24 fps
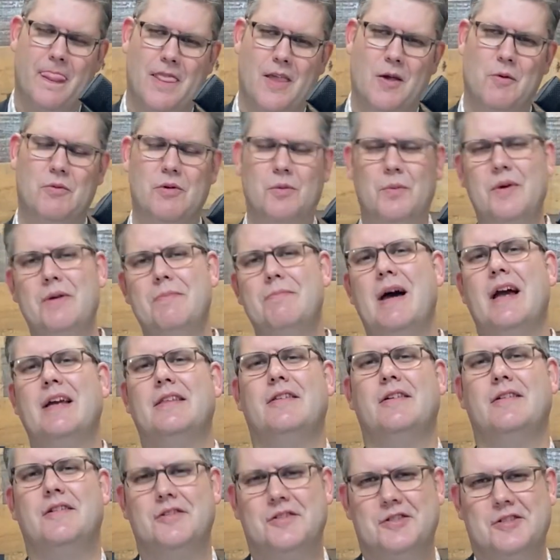When we make
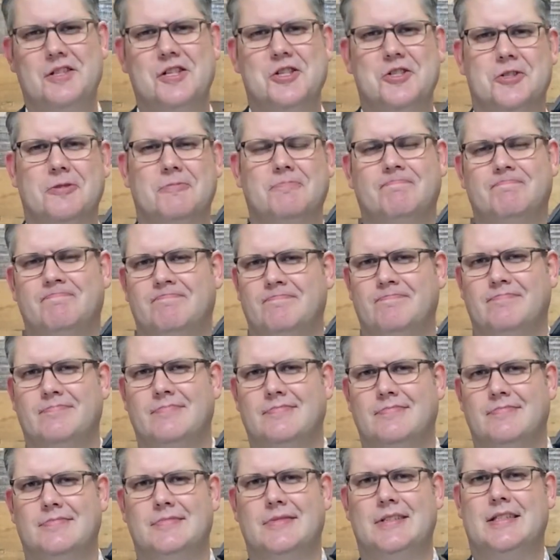the decision
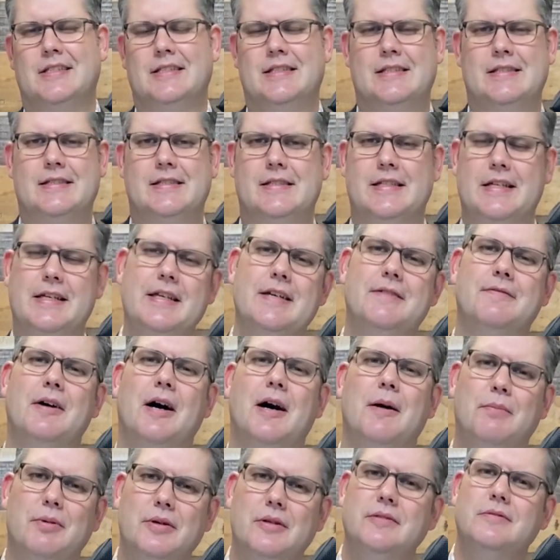to give
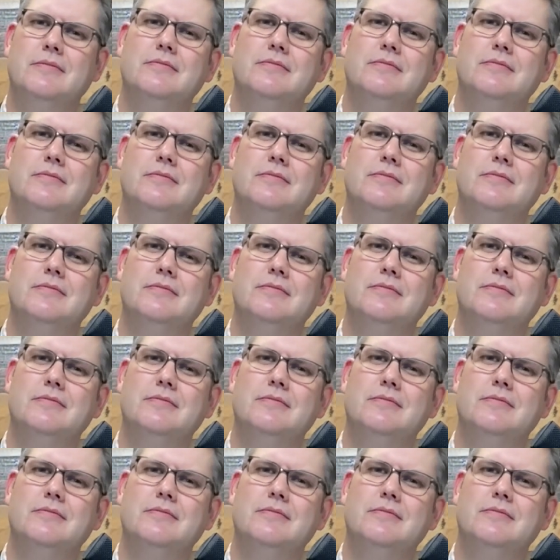up,